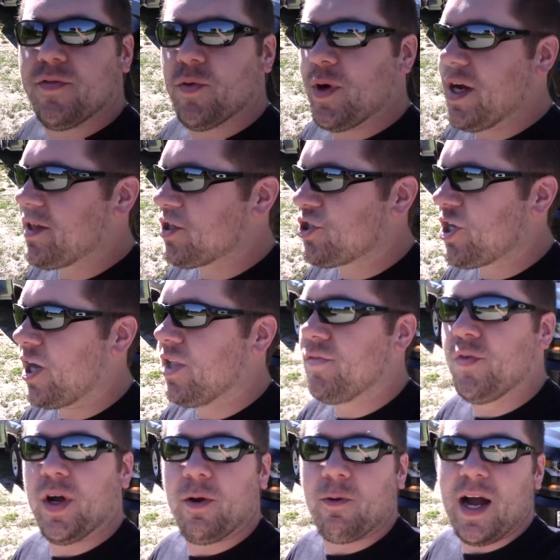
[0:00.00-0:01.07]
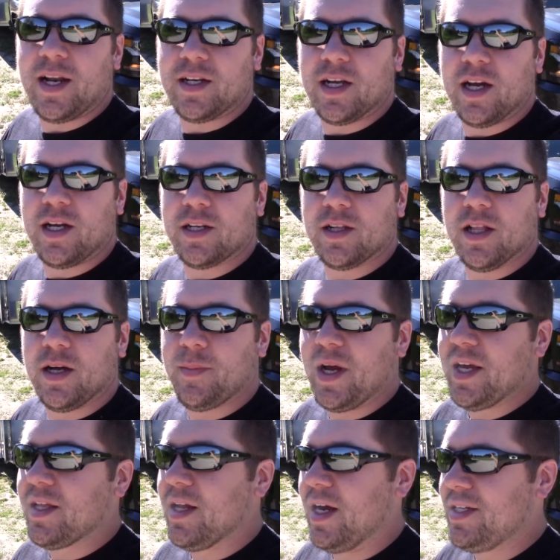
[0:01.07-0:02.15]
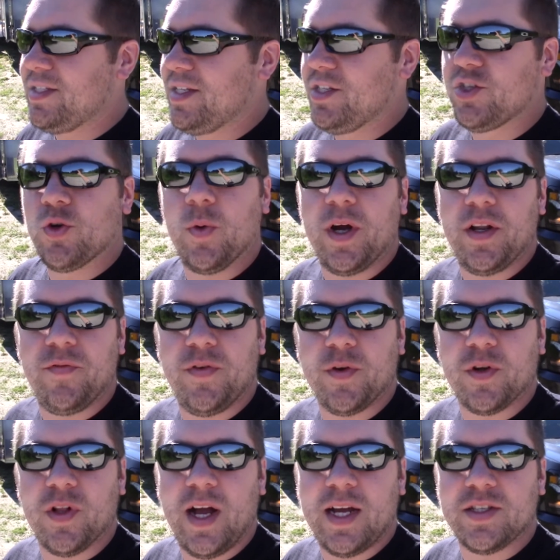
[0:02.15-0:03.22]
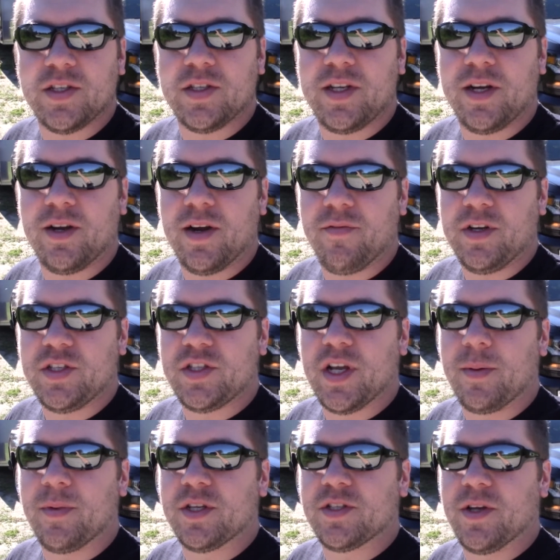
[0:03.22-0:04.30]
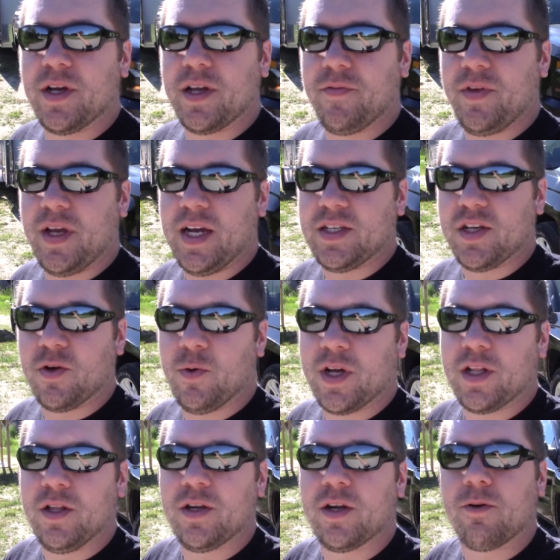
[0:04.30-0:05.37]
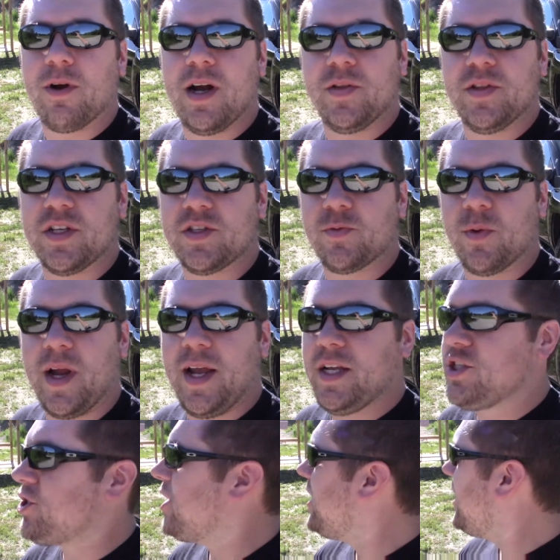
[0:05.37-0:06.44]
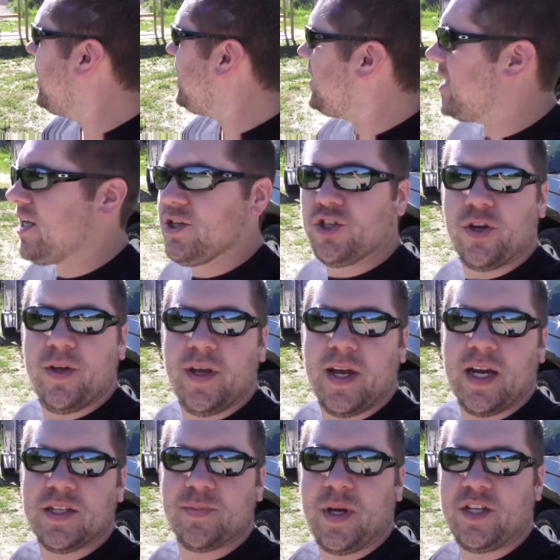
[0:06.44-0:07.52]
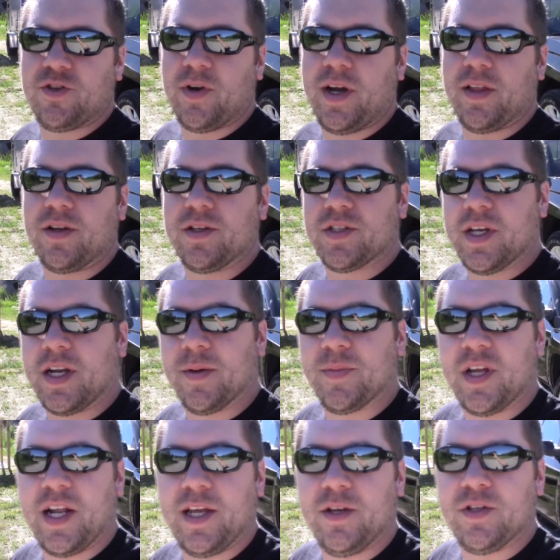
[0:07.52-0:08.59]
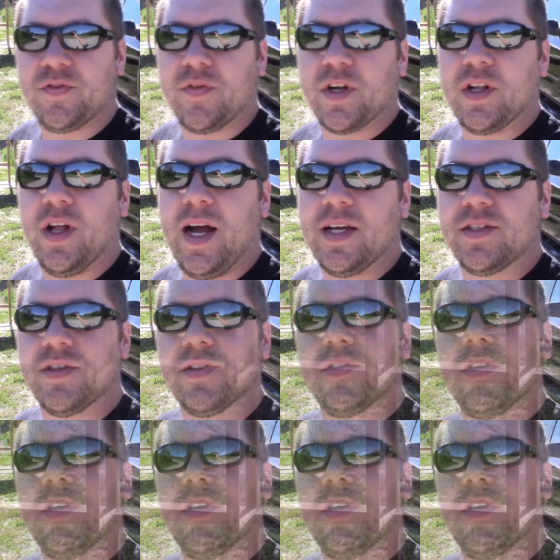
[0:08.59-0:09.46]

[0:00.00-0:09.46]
We're at the Charlevoix Rod and Gun Club. I teach quite a few classes here every summer, so I'll give you guys a quick look around this range, and then I'll show you guys my trailer setup that I use for classes.